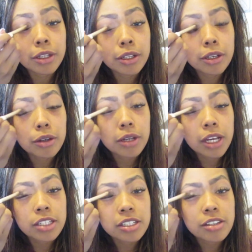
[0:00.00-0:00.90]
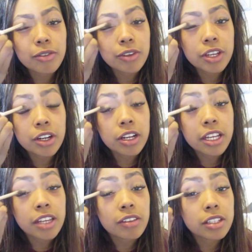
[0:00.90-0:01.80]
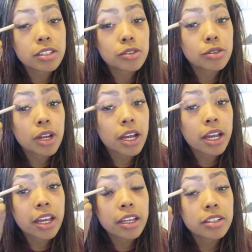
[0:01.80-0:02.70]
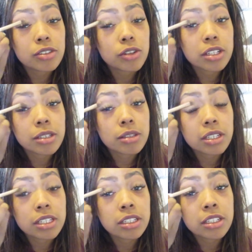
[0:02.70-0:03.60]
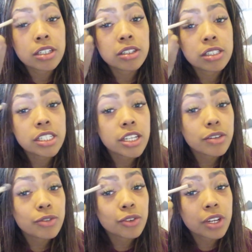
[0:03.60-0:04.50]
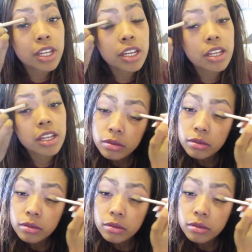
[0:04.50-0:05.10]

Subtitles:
you know, I just figured I'd give this a try something a little different.